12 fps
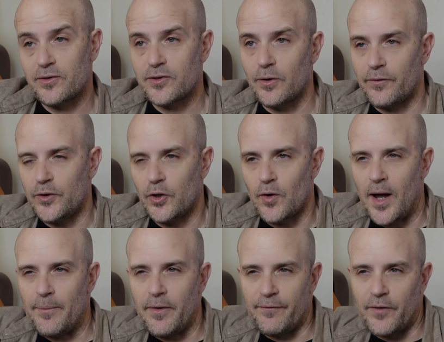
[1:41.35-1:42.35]
So if you
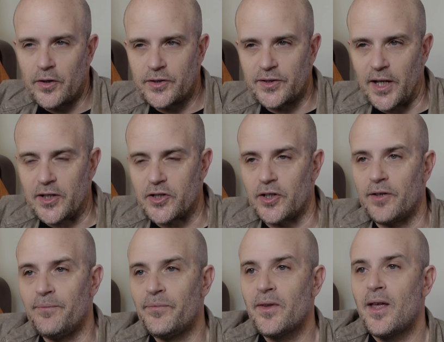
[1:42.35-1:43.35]
grab the verse section,
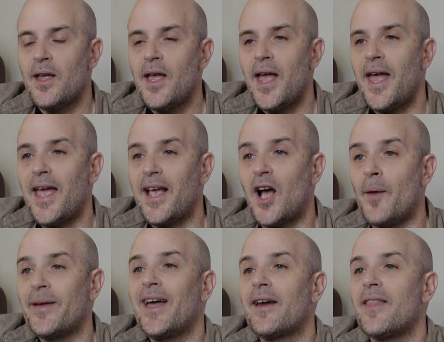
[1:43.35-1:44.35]
coming out of